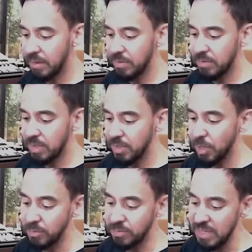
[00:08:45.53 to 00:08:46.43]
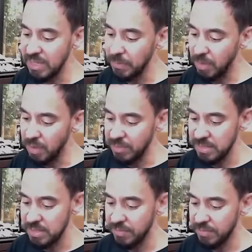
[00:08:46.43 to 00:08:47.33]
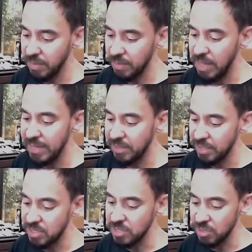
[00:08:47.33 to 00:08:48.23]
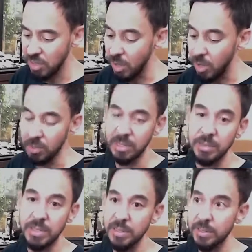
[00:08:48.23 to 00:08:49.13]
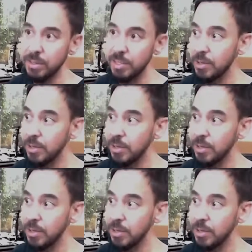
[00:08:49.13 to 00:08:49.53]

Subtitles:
didn't go deep on this stuff online. This is all going to be new to you.